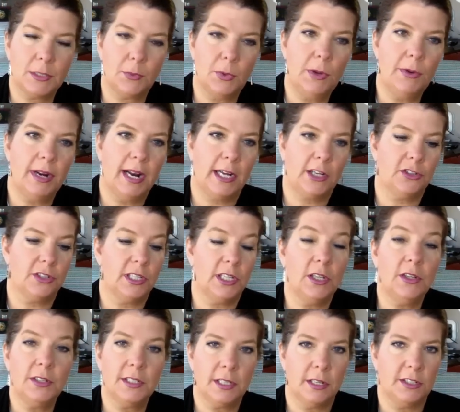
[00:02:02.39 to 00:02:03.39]
we would actually
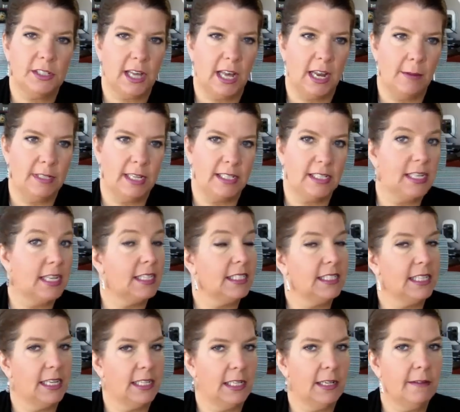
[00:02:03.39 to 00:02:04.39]
use those items as an
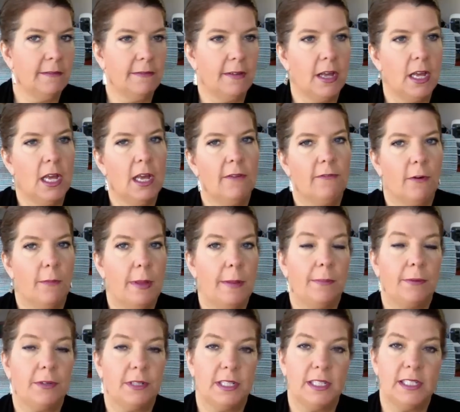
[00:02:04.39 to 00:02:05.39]
incentive for people to